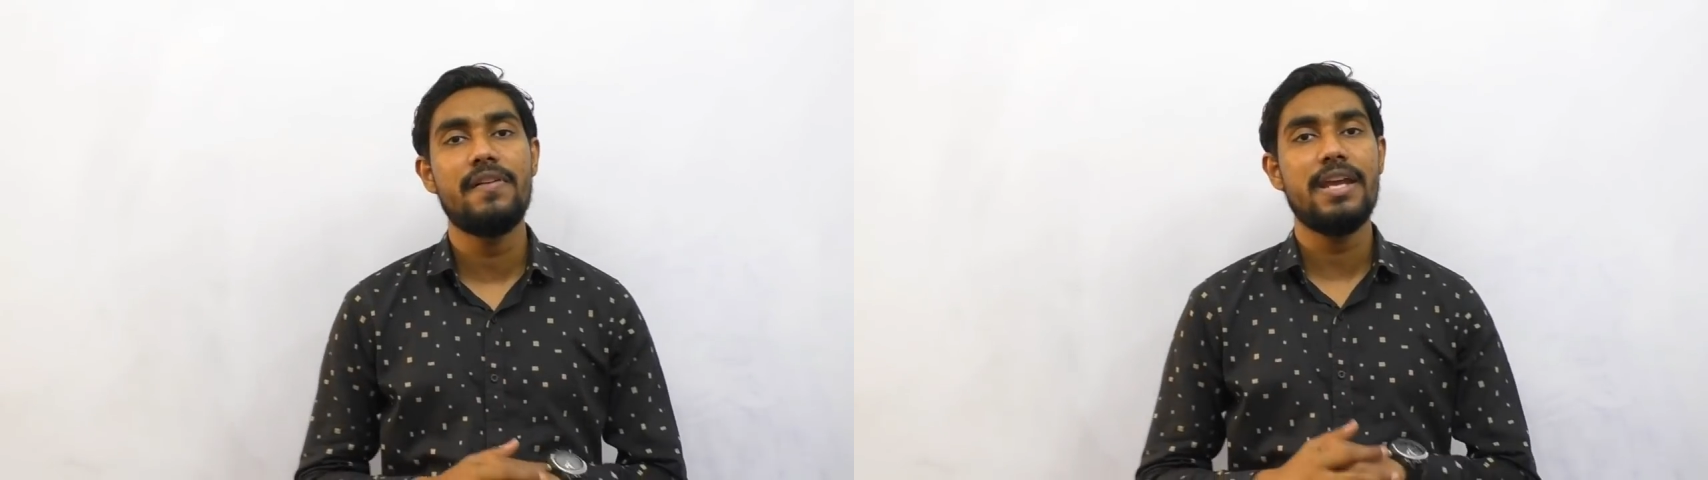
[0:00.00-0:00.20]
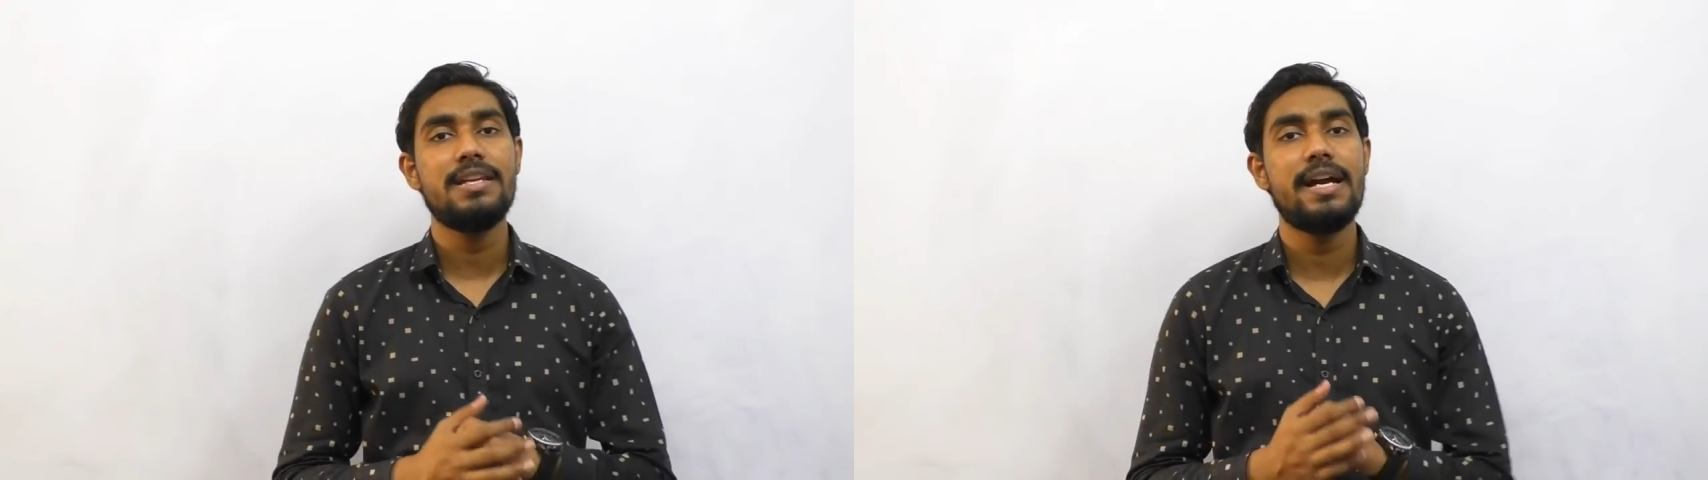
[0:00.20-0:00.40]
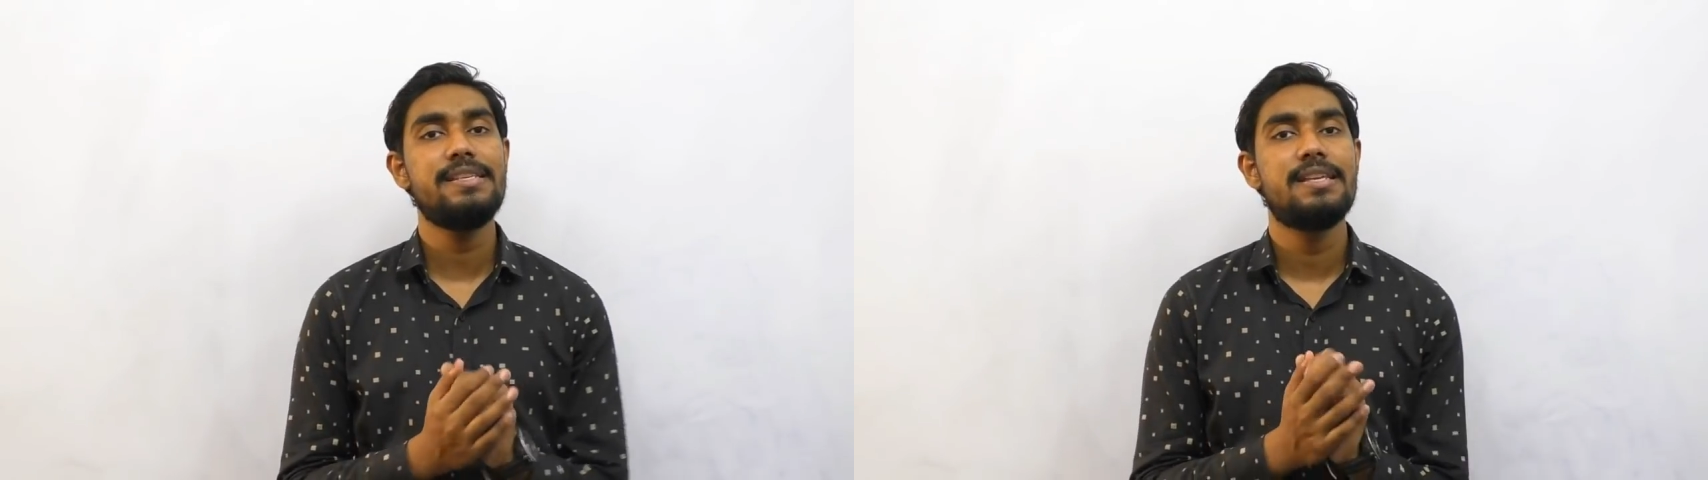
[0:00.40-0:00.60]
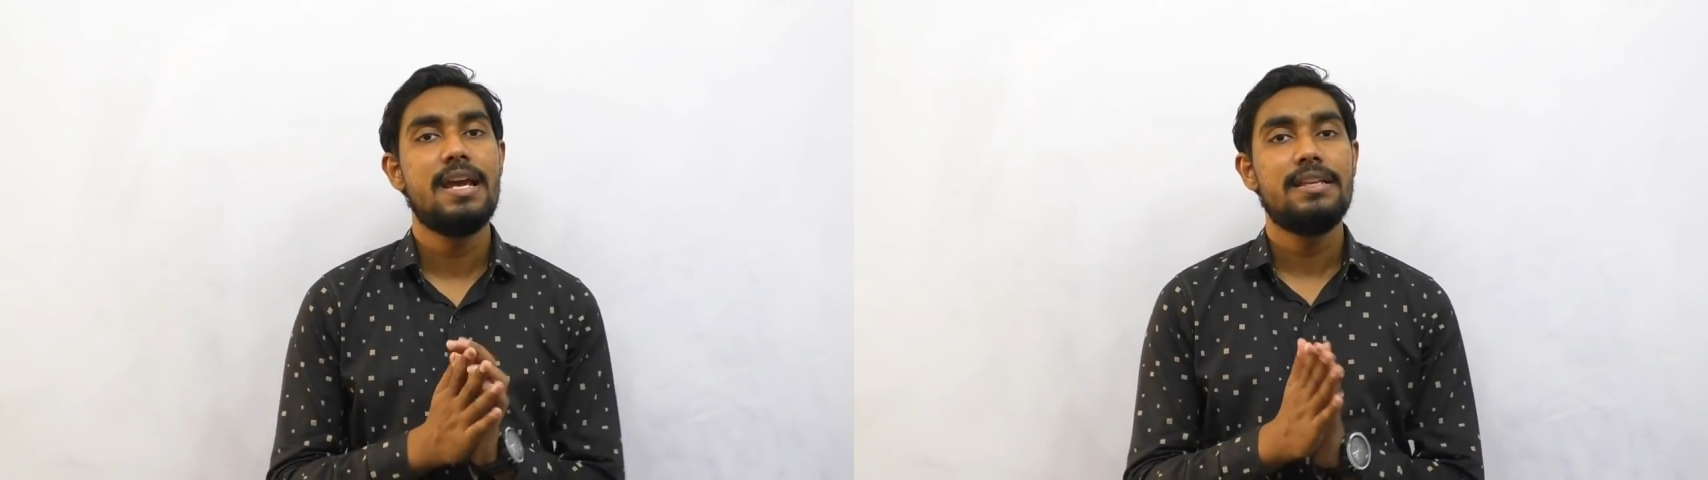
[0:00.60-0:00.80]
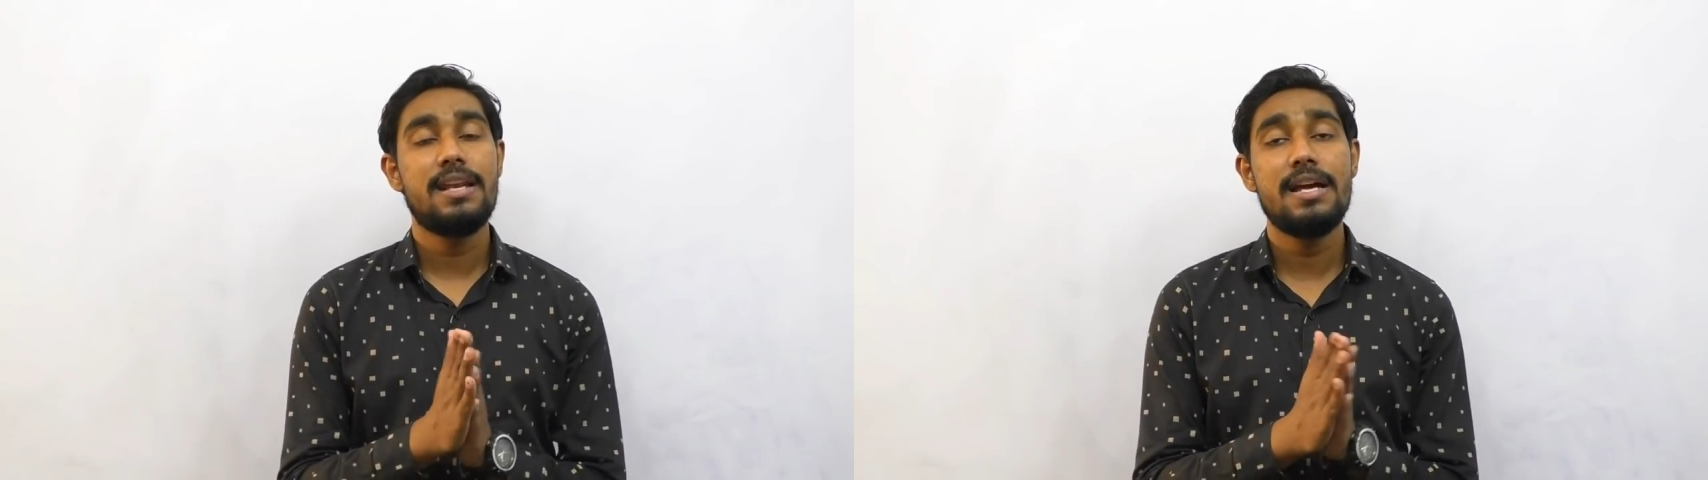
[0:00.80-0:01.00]
fine
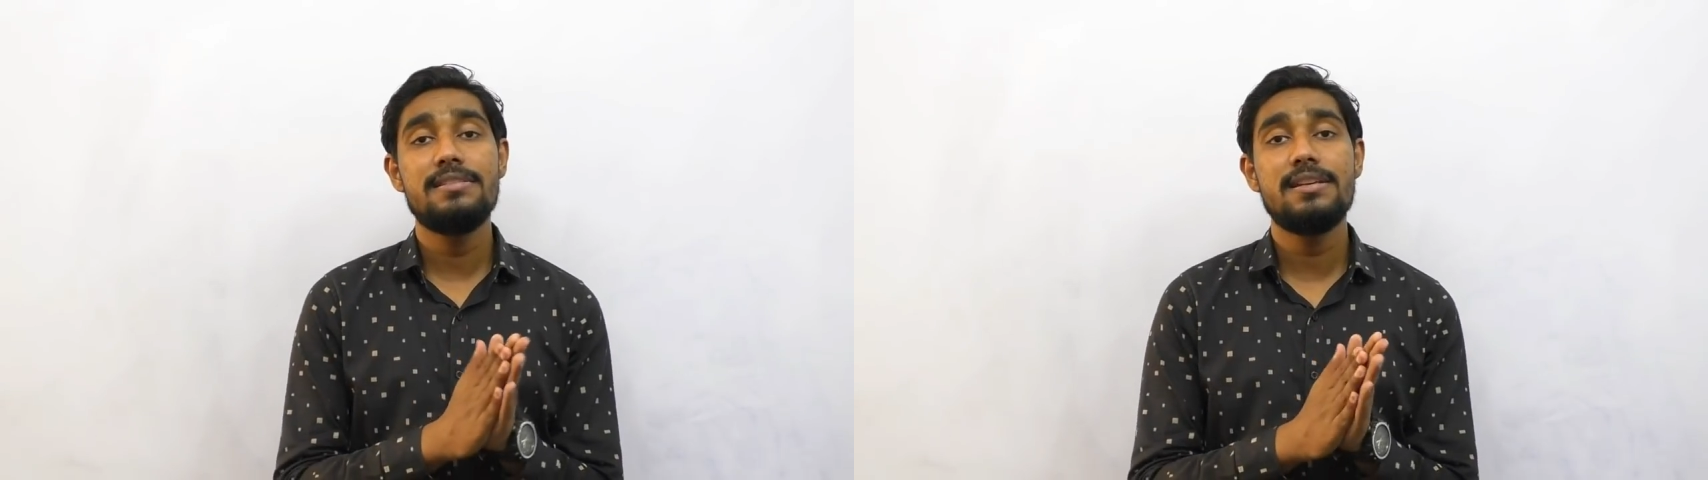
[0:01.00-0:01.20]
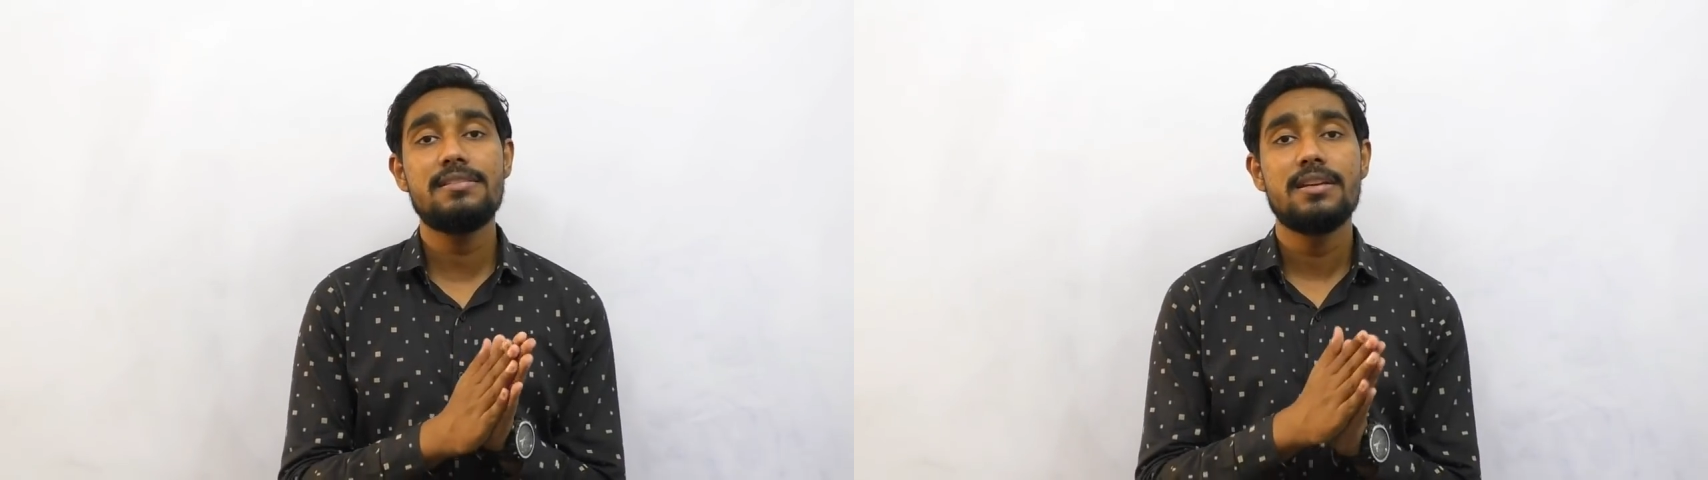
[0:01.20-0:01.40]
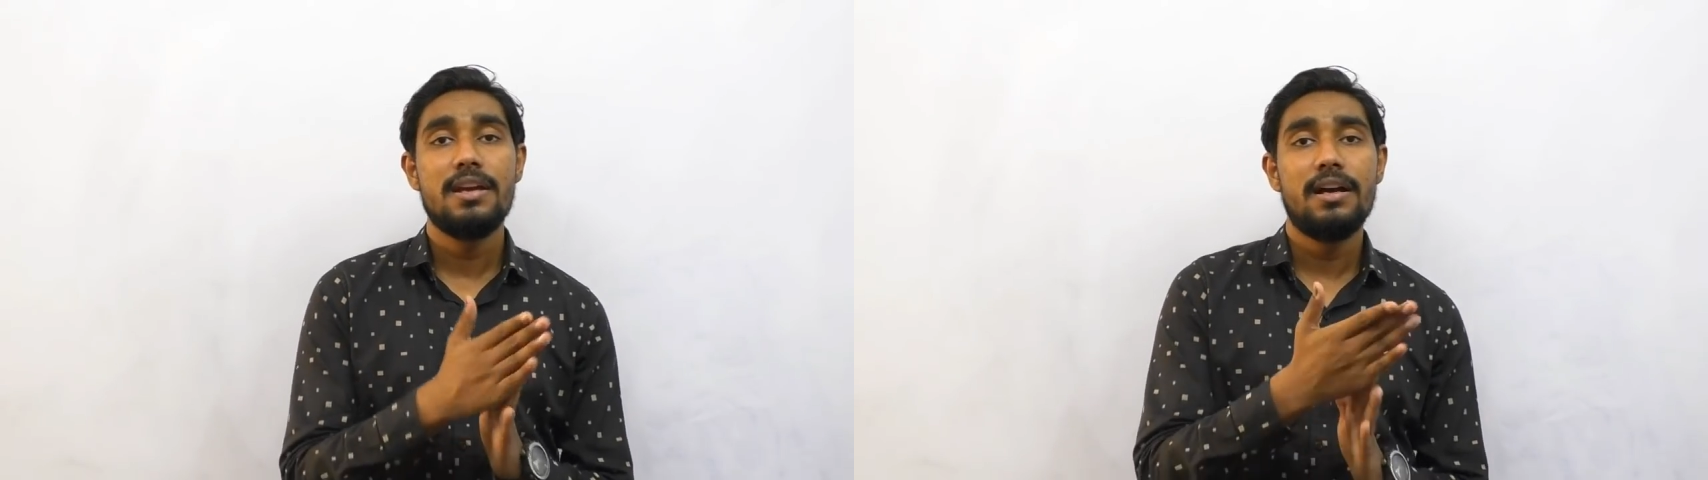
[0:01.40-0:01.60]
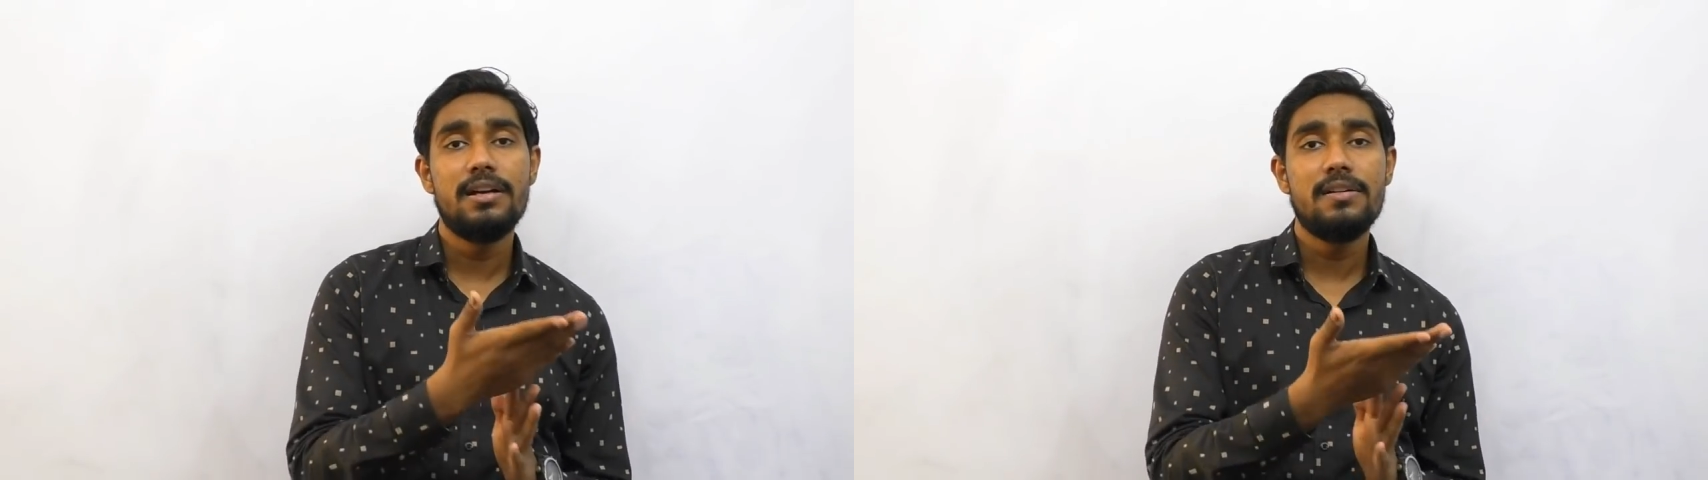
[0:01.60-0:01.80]
guys, there are just